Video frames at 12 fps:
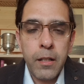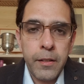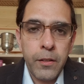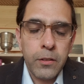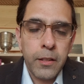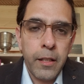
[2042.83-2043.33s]
and
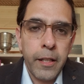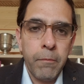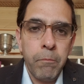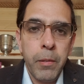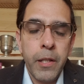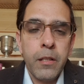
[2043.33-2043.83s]
you're
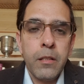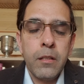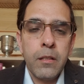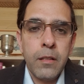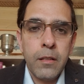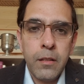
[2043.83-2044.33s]
selling
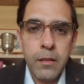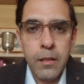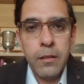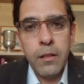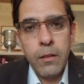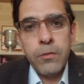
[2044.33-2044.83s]
beer,
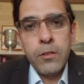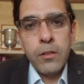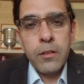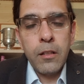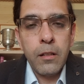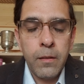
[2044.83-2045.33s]
then of
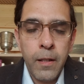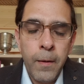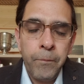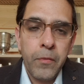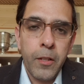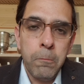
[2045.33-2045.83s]
course,
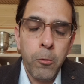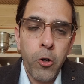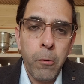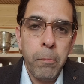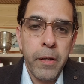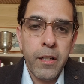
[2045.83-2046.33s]
the more
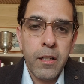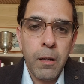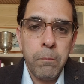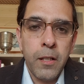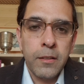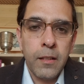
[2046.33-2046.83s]
beer a
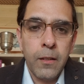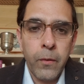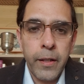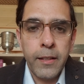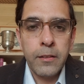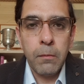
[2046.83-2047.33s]
person
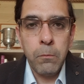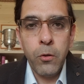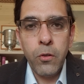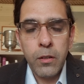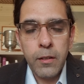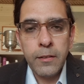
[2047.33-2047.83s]
drinks, the
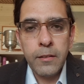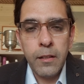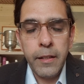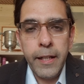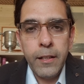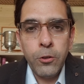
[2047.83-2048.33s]
more is the
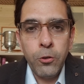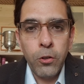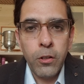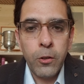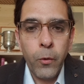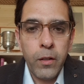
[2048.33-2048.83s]
need to go to
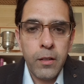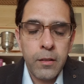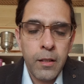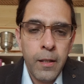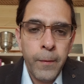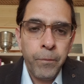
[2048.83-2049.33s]
the toilet.
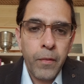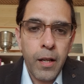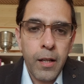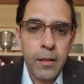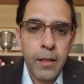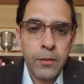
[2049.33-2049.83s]

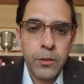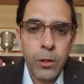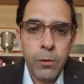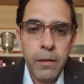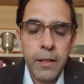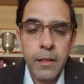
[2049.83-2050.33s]
And so
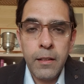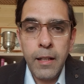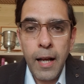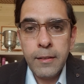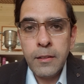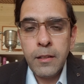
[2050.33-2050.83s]
when
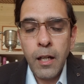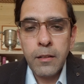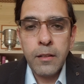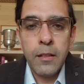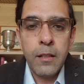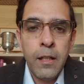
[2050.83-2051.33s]
that
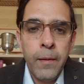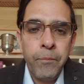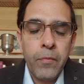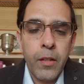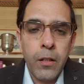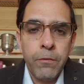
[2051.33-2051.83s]
started,
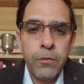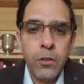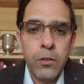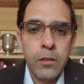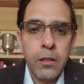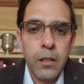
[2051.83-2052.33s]
then of
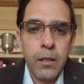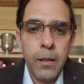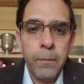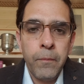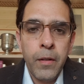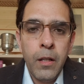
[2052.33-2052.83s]
course
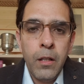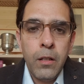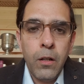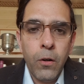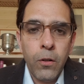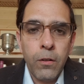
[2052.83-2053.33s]

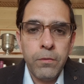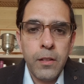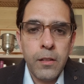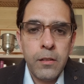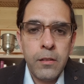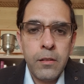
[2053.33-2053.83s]
all of
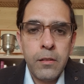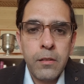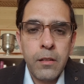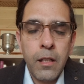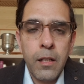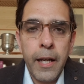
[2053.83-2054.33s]
this
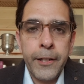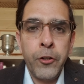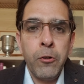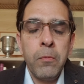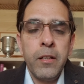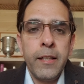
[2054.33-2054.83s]

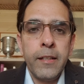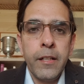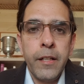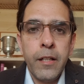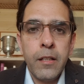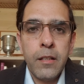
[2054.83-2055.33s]
accumulated
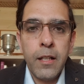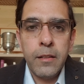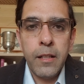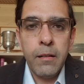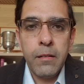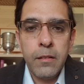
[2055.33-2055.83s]
here, and
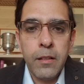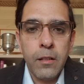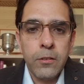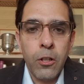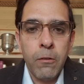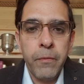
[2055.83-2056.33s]
then
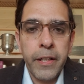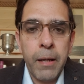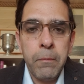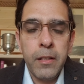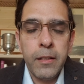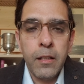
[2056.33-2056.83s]
sort of
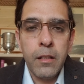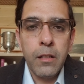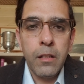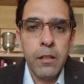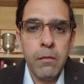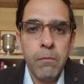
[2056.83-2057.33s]
became a
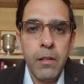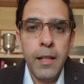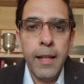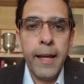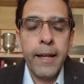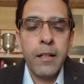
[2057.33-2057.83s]
little
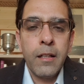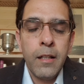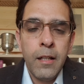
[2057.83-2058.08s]
lake.